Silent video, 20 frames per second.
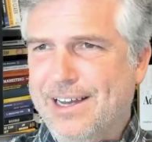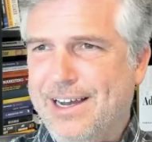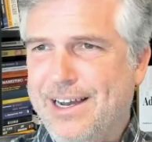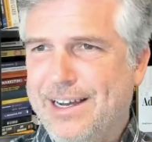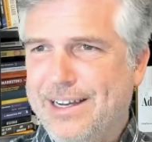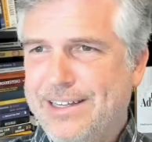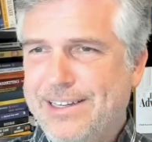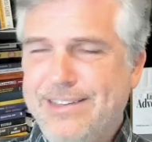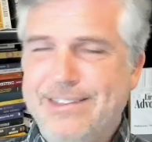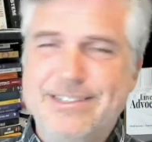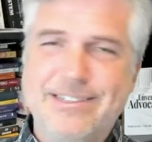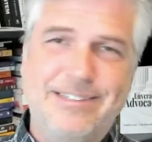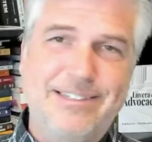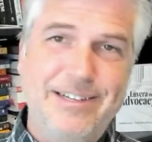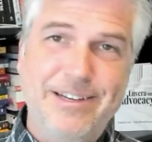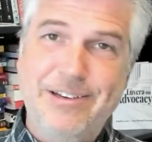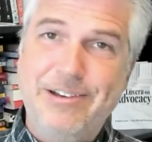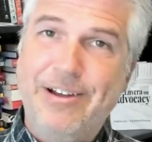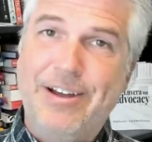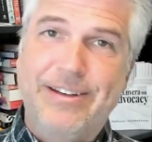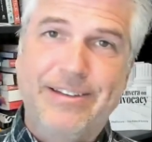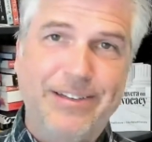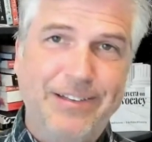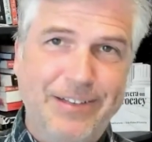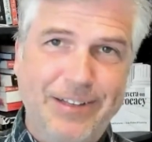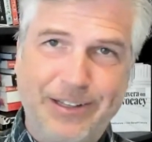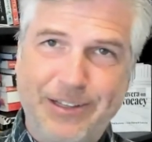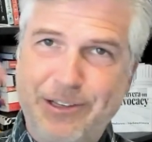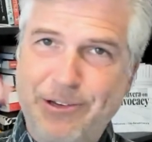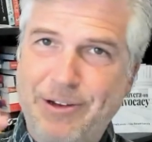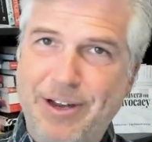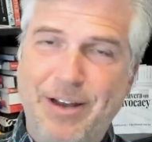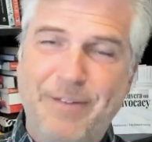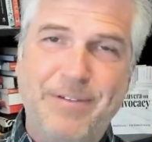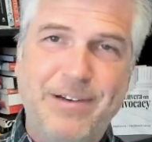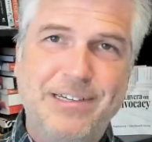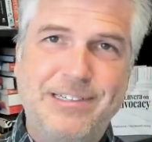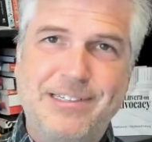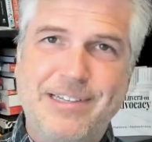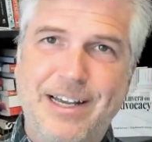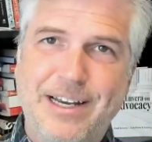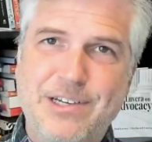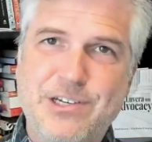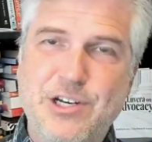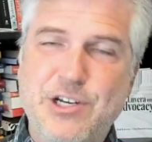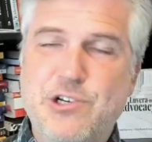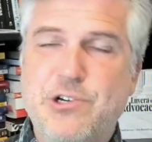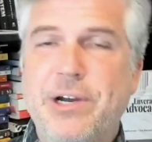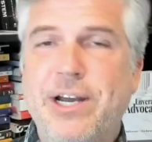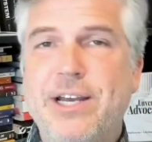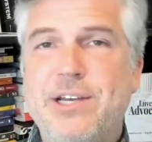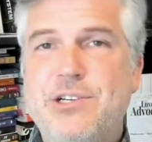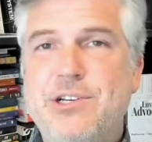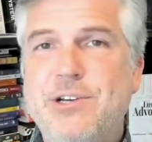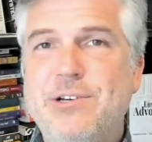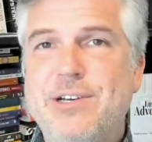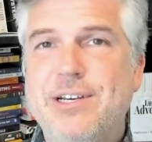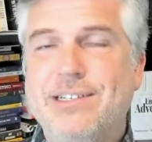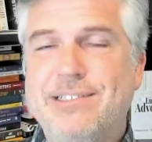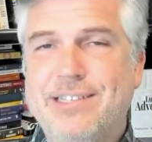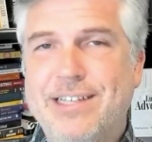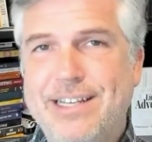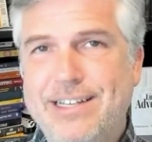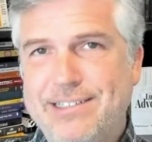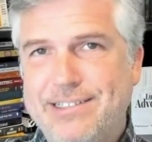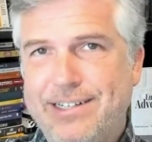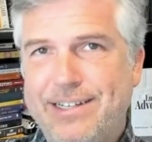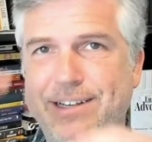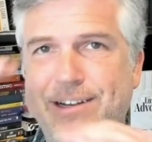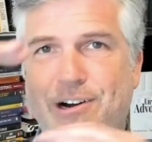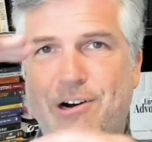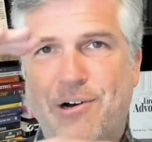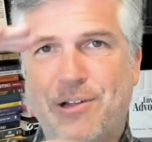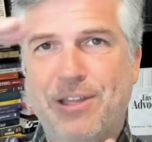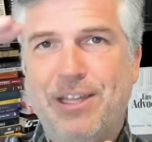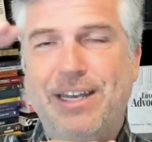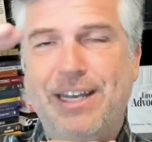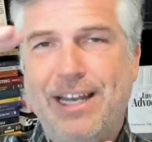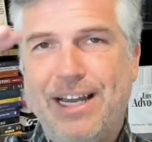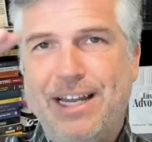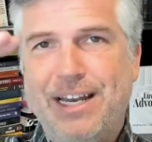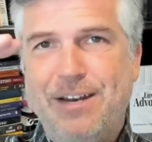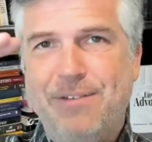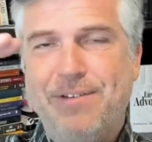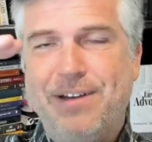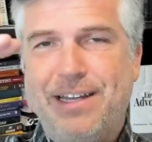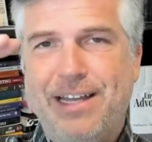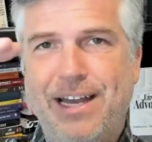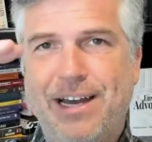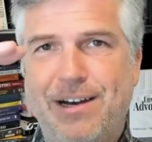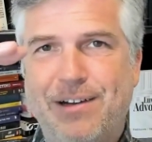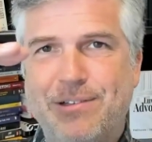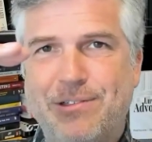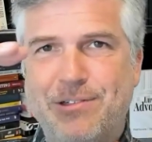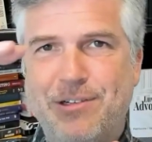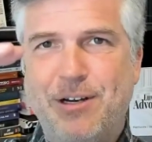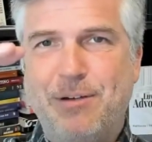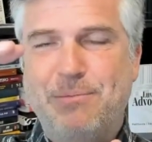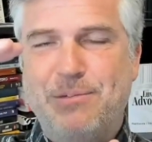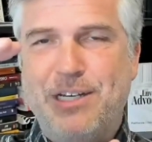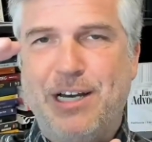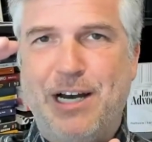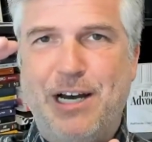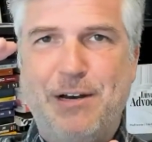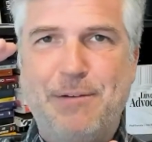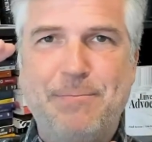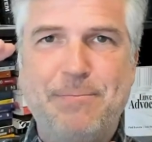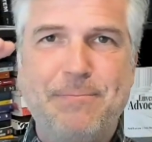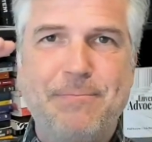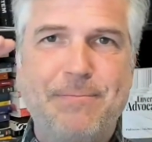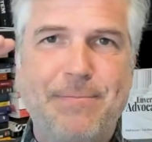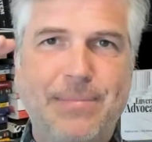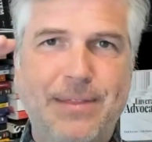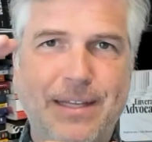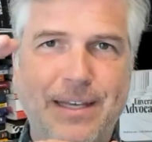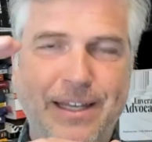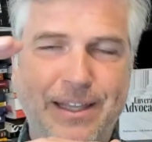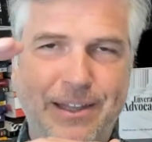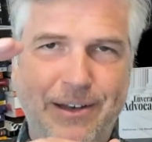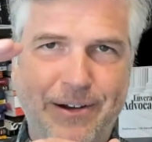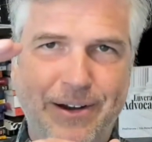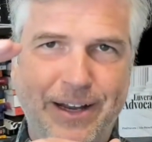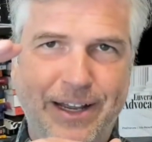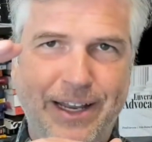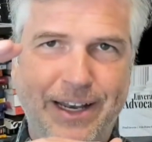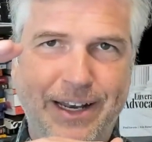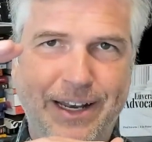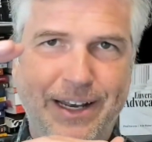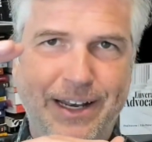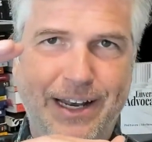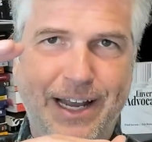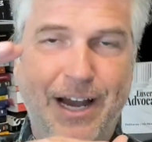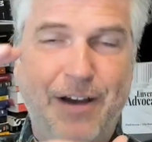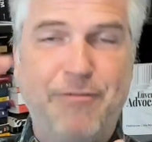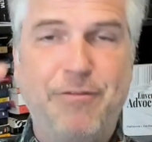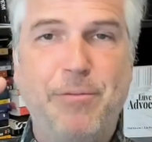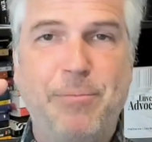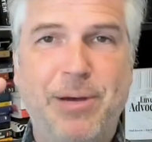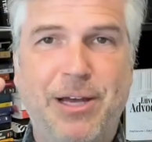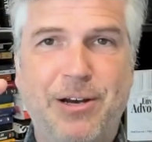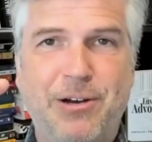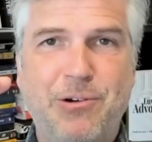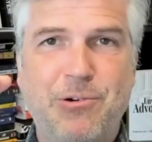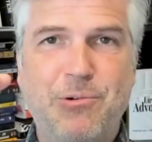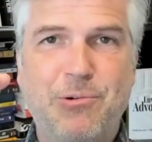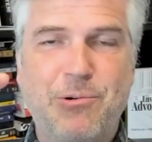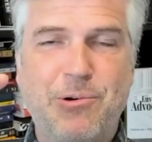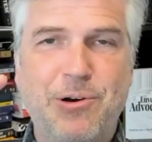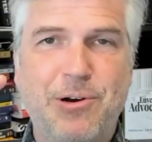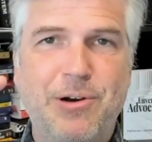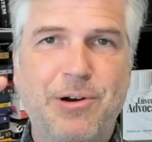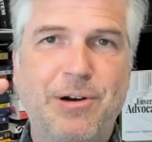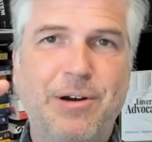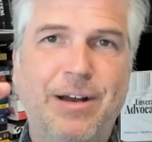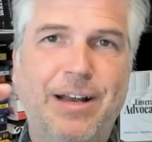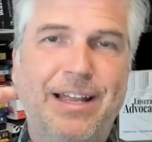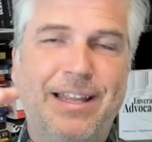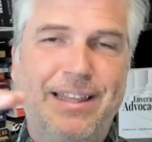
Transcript: Uh, you just you do have to look through every section. TransUnion's easy. All the negative accounts are up top, and they're in alphabetical order.